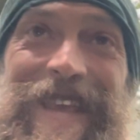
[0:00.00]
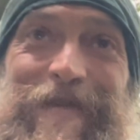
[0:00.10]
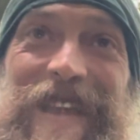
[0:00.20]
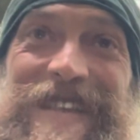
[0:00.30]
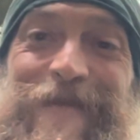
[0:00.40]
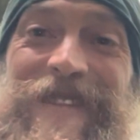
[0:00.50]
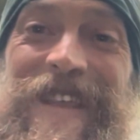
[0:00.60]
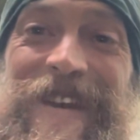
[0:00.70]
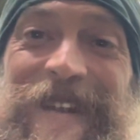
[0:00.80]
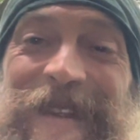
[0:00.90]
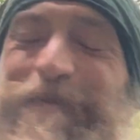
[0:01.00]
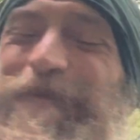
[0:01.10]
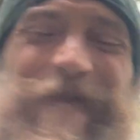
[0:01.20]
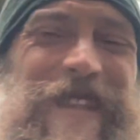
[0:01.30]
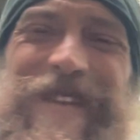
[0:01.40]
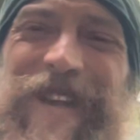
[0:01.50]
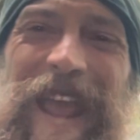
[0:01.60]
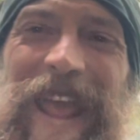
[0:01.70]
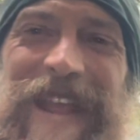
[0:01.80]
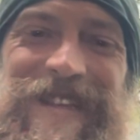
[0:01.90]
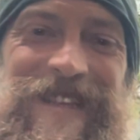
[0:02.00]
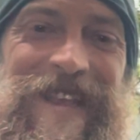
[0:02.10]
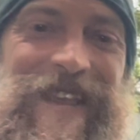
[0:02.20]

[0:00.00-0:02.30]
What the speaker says: make some dinner, and crash.